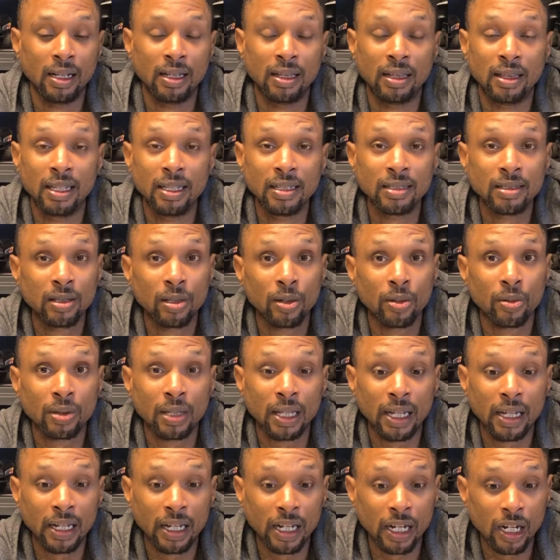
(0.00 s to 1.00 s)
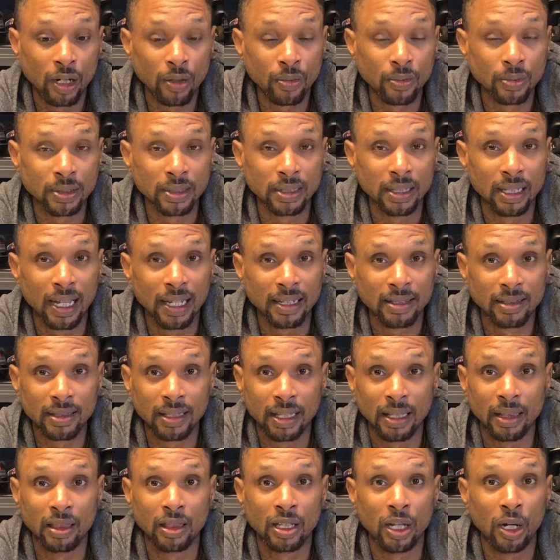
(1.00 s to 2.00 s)
this little thing here was less
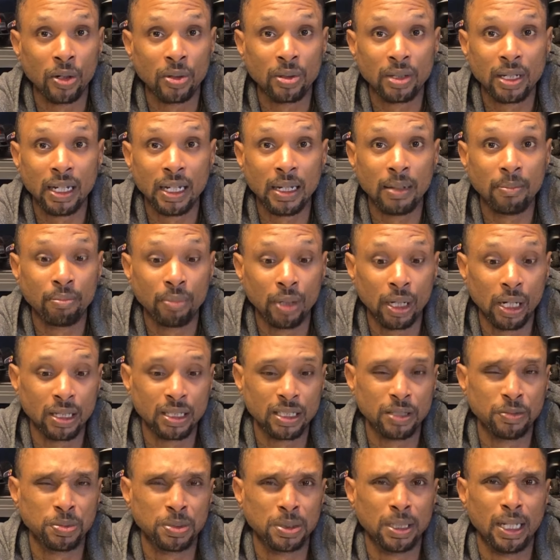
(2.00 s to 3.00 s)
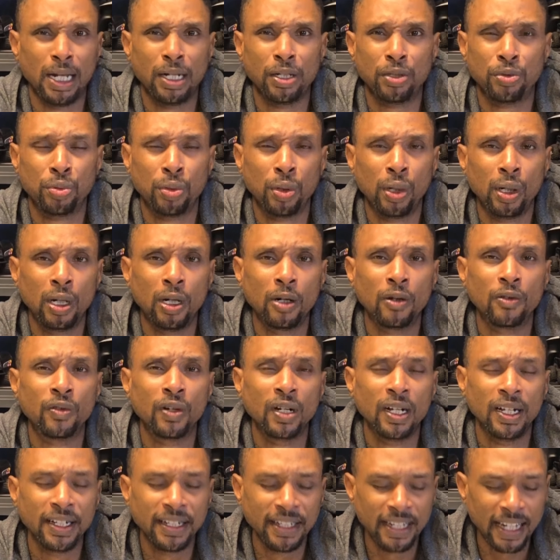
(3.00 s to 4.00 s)
than thirteen bucks. It was like twelve
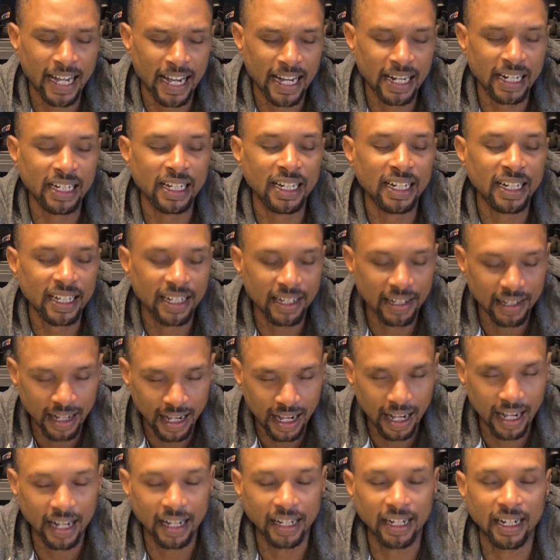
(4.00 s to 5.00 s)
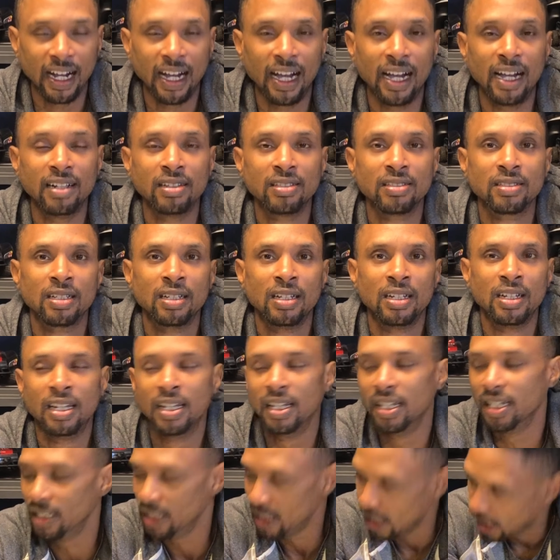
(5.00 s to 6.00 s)
ninety-nine, guys.
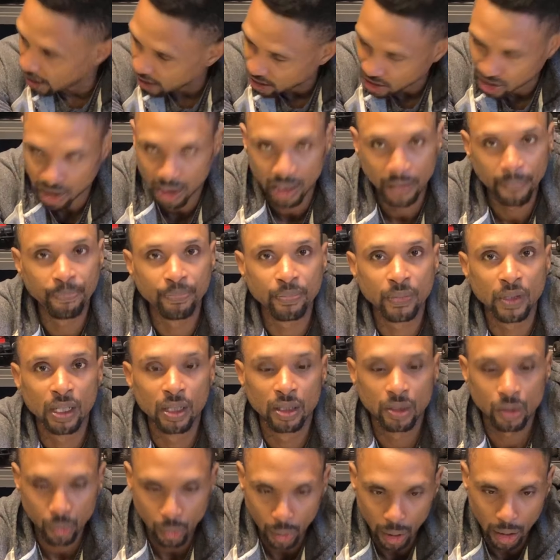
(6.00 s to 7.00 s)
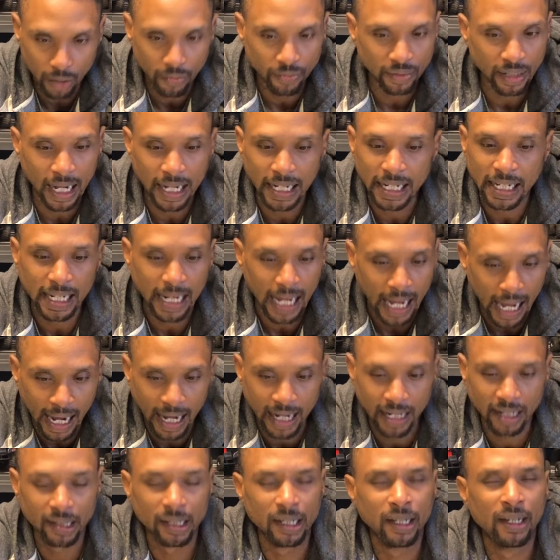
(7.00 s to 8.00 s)
Yes, twelve ninety-nine.
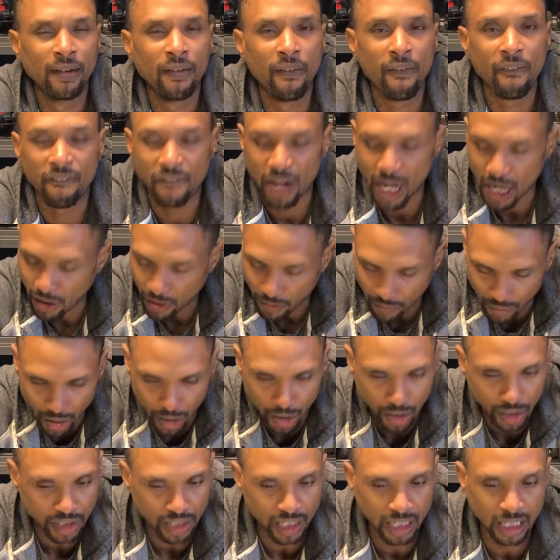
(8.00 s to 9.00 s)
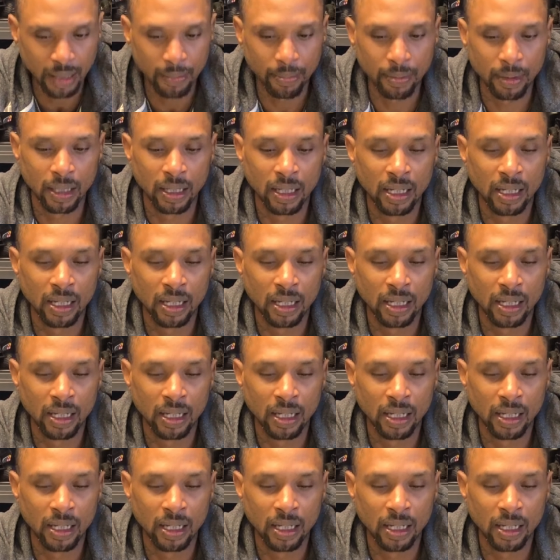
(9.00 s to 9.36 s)
Very, very cheap.